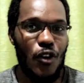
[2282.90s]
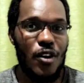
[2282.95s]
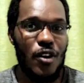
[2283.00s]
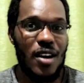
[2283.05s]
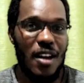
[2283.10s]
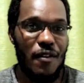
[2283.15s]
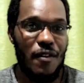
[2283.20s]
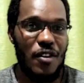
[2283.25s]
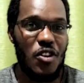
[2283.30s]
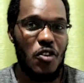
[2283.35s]

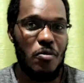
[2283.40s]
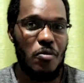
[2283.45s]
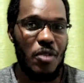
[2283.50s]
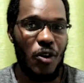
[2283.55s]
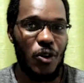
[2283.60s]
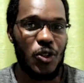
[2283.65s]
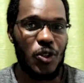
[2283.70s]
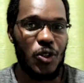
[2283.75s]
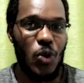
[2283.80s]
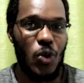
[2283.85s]
revenue
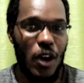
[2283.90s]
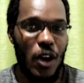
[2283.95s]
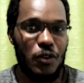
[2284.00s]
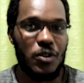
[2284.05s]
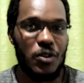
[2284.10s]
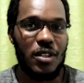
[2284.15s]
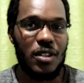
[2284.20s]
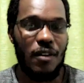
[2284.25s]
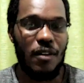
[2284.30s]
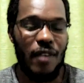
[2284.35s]
because you have to
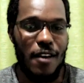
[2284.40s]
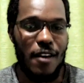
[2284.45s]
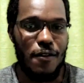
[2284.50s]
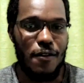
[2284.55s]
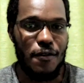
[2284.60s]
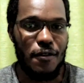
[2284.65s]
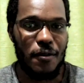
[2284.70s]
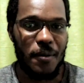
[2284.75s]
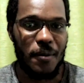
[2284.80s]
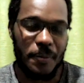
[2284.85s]
survive.
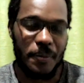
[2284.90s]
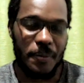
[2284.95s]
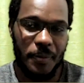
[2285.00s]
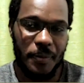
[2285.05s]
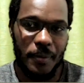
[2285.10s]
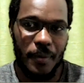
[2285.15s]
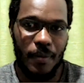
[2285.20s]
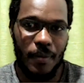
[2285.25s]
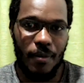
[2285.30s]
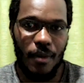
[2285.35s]

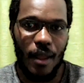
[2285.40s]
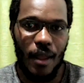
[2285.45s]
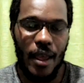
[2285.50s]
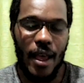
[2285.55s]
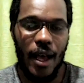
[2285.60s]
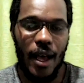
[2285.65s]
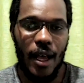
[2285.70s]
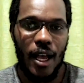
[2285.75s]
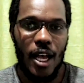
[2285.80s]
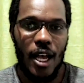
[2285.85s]
Yeah,
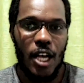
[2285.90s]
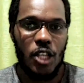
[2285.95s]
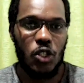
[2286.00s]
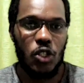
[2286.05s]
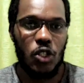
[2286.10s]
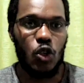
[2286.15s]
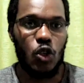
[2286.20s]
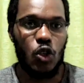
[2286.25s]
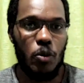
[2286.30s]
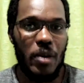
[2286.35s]
so to
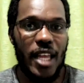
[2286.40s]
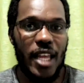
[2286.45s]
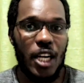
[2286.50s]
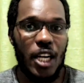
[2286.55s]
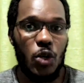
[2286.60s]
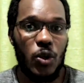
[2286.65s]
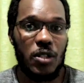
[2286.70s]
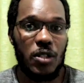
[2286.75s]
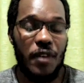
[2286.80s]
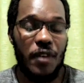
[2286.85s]
me that was
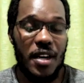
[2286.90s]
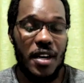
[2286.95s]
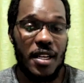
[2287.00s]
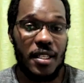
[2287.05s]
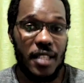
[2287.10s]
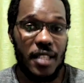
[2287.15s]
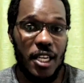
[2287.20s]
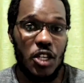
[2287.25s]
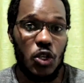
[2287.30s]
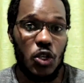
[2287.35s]
very
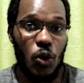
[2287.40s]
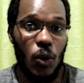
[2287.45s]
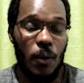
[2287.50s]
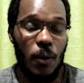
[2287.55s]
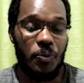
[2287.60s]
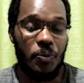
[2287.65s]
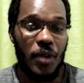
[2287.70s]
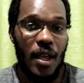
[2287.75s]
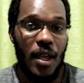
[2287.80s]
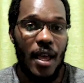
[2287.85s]
central.
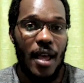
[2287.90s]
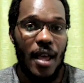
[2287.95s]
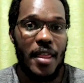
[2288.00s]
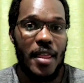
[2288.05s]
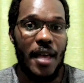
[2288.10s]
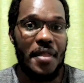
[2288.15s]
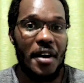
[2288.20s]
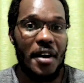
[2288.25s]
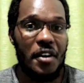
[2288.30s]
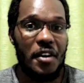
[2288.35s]
The
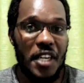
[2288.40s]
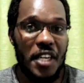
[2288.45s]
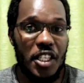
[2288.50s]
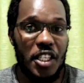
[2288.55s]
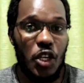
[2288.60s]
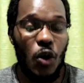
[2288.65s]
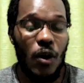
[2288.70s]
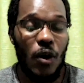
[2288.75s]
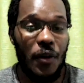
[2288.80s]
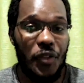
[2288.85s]
other
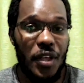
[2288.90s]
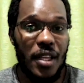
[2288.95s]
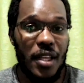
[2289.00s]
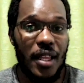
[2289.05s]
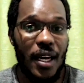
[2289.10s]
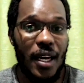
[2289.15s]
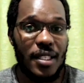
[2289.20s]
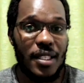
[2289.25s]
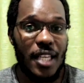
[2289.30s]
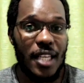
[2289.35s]
critical thing that
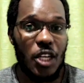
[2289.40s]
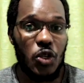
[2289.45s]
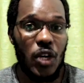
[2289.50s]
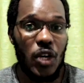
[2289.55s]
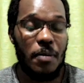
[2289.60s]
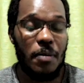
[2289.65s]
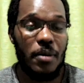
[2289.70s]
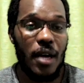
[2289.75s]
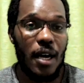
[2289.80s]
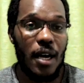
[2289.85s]
has actually,
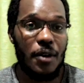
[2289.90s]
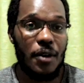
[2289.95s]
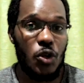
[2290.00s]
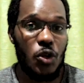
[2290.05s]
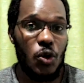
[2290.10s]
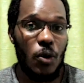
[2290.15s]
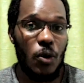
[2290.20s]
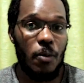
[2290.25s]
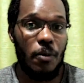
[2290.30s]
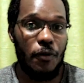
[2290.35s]
you
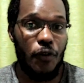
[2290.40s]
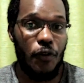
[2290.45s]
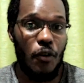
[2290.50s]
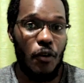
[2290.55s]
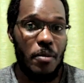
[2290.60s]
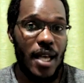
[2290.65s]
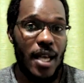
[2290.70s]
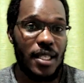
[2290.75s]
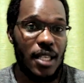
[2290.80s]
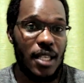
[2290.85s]
know, for me
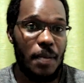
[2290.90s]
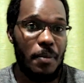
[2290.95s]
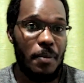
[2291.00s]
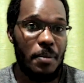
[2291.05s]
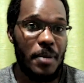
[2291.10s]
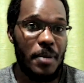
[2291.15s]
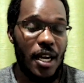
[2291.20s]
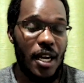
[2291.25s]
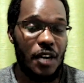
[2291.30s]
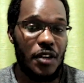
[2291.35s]
has been a
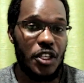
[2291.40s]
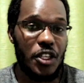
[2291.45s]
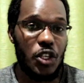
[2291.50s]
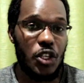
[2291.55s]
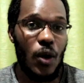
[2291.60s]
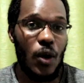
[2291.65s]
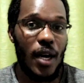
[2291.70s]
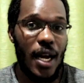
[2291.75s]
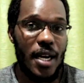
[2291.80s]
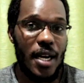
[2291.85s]
critical
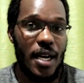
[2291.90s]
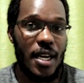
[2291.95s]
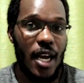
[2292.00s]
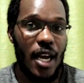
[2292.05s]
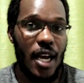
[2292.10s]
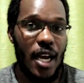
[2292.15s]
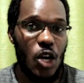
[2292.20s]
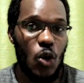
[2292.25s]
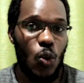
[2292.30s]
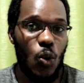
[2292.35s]
learning,
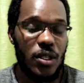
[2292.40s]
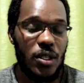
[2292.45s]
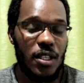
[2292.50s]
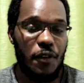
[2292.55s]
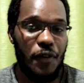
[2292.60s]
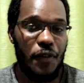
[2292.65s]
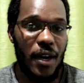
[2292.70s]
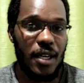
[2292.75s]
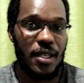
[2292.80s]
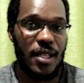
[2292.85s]
Carol, was the
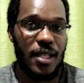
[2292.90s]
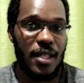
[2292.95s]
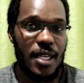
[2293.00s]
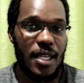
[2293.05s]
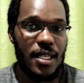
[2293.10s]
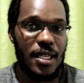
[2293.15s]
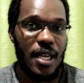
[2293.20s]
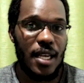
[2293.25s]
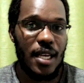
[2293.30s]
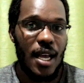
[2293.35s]
fact that
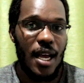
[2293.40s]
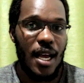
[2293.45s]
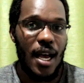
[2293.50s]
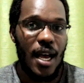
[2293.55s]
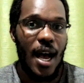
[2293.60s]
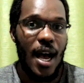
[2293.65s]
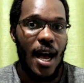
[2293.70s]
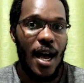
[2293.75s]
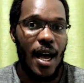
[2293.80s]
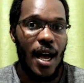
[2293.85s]

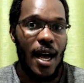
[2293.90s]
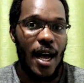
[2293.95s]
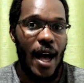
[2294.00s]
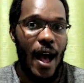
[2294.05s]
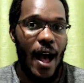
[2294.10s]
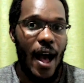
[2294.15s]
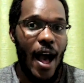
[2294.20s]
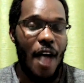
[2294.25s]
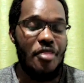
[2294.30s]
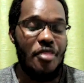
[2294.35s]

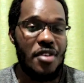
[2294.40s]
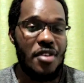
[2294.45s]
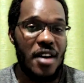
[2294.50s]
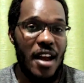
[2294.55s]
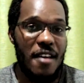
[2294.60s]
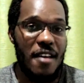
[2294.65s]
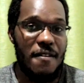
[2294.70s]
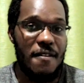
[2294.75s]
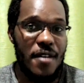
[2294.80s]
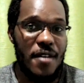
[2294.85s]
a
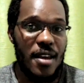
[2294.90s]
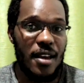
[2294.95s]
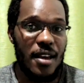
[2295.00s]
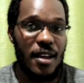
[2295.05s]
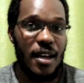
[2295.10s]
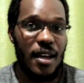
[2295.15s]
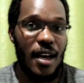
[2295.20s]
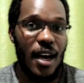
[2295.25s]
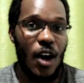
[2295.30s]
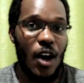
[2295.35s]
thriving
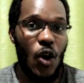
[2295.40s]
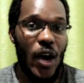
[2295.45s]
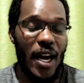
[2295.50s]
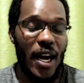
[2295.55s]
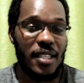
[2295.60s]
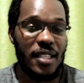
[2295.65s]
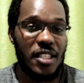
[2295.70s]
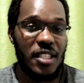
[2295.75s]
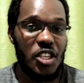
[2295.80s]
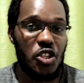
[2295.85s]

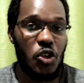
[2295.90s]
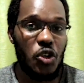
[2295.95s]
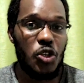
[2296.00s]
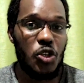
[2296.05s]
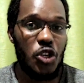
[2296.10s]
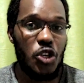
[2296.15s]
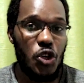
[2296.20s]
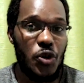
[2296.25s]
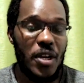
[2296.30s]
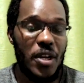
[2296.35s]
organization
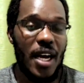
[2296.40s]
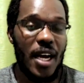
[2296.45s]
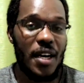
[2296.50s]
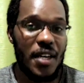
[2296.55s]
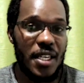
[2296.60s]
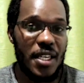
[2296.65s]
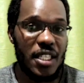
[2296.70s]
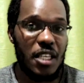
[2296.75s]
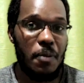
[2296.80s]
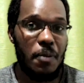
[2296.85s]
during a
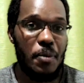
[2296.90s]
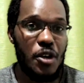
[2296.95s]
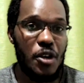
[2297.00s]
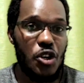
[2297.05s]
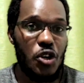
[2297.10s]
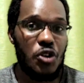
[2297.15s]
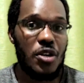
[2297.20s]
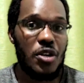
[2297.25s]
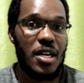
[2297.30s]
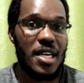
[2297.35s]
risk
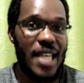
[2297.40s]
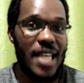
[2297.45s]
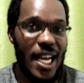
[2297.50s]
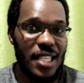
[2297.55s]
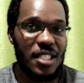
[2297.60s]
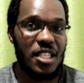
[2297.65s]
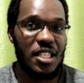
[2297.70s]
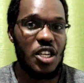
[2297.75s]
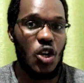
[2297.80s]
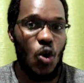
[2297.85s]
period does
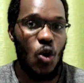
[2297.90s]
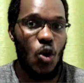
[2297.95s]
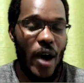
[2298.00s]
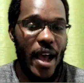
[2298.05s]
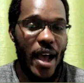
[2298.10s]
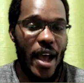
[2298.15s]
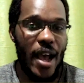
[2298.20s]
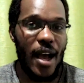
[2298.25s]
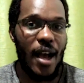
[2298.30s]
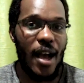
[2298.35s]

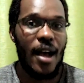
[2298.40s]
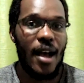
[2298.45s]
require